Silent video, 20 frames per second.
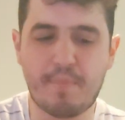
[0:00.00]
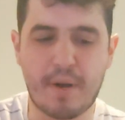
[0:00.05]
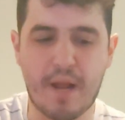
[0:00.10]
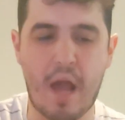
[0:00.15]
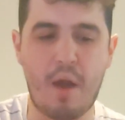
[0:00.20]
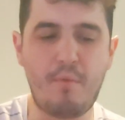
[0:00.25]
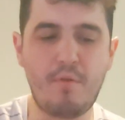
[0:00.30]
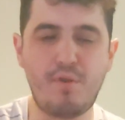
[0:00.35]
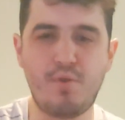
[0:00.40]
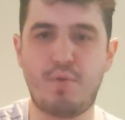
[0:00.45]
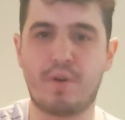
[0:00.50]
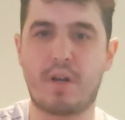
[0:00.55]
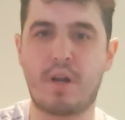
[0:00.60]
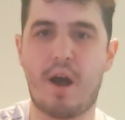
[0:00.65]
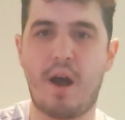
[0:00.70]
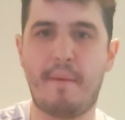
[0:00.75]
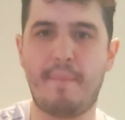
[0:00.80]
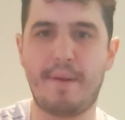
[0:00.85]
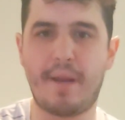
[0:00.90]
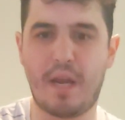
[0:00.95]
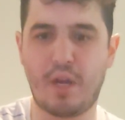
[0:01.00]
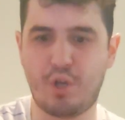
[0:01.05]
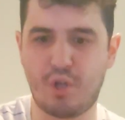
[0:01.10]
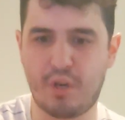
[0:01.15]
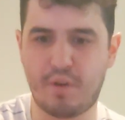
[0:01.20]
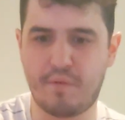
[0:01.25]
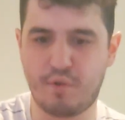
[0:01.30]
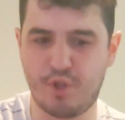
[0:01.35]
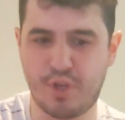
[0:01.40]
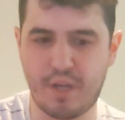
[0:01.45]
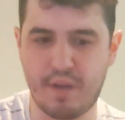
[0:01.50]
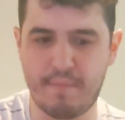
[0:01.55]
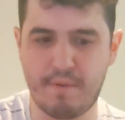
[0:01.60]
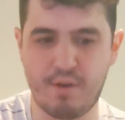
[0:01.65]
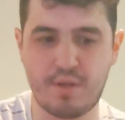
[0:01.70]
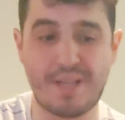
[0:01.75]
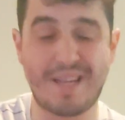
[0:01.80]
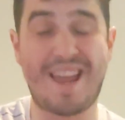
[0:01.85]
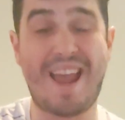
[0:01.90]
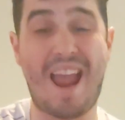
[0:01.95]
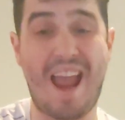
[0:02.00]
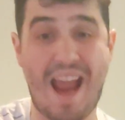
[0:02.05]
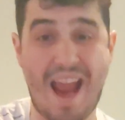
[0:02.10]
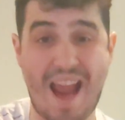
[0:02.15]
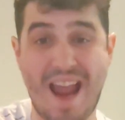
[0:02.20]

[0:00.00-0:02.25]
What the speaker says: but I would do a combination of sheet music